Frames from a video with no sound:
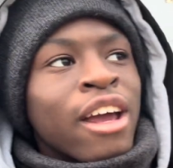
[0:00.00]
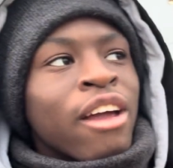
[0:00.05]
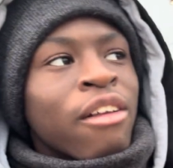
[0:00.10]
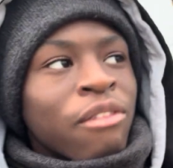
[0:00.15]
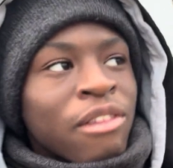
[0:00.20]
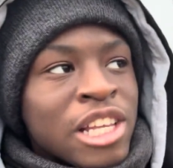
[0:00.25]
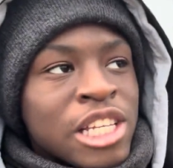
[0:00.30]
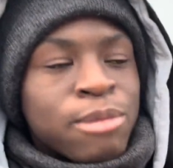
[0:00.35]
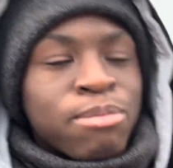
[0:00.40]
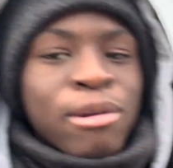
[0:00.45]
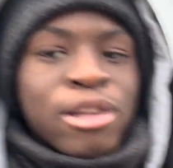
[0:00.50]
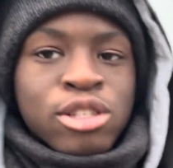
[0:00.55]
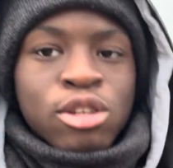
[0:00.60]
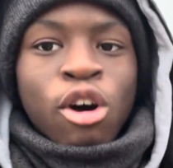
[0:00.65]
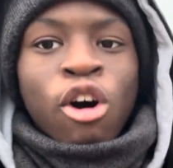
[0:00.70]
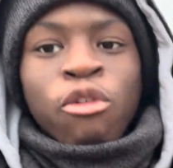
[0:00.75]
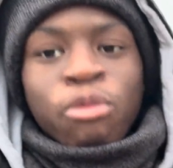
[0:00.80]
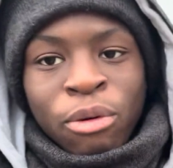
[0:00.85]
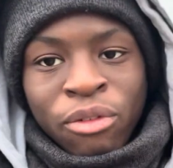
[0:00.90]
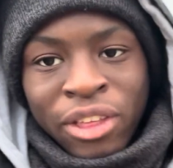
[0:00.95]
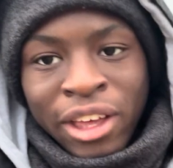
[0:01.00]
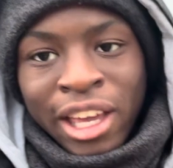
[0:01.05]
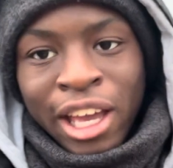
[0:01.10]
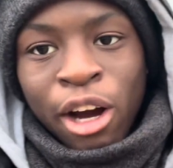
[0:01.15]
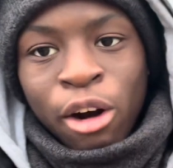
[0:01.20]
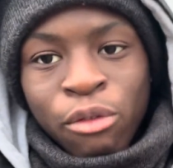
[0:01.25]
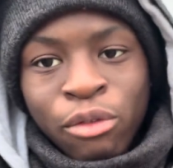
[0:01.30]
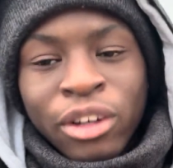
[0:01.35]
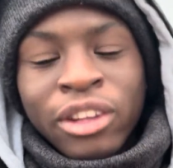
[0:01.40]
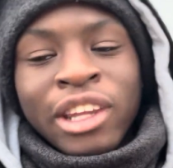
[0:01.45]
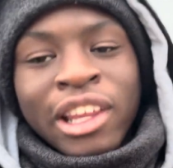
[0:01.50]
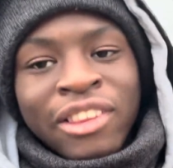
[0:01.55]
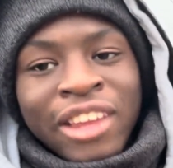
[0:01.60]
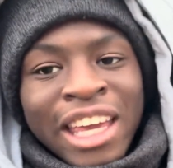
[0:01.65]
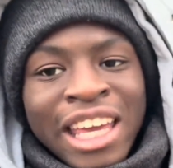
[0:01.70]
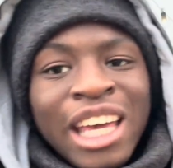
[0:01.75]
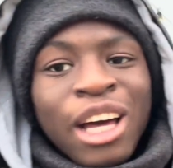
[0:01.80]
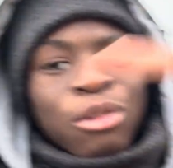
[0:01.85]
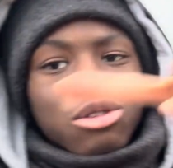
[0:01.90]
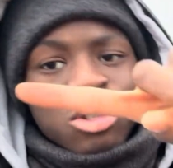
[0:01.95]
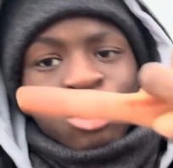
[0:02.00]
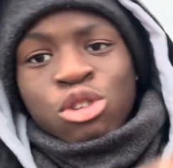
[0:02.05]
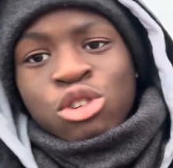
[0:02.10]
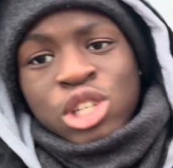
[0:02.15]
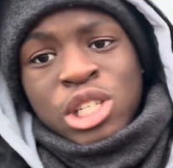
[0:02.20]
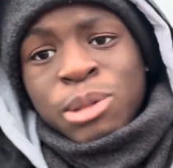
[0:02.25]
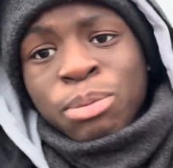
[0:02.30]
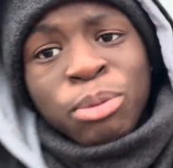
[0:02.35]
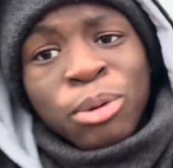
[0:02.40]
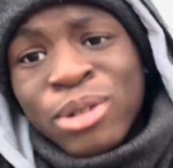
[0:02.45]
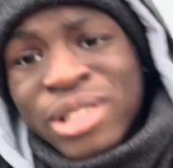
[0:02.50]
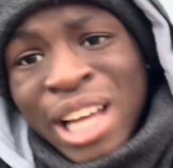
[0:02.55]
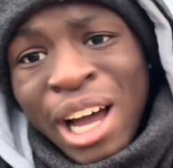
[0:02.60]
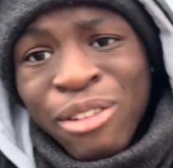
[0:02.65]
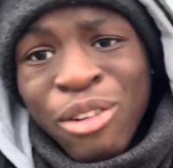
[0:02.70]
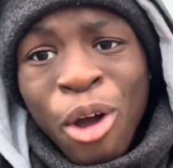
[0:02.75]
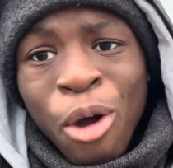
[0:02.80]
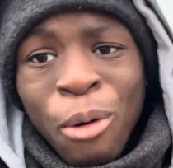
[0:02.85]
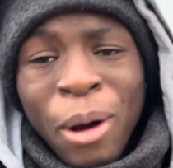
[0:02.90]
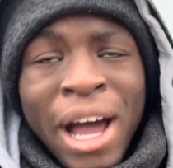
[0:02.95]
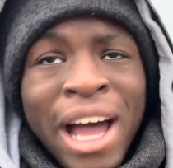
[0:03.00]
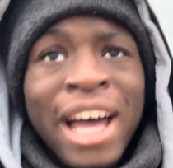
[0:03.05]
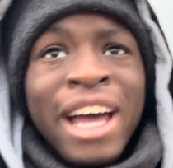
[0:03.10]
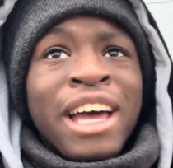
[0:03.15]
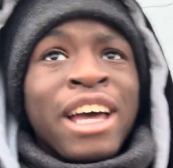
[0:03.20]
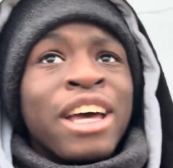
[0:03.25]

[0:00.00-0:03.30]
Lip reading: then it splits off with the EL3, and then the EL2 just spawns out of nowhere.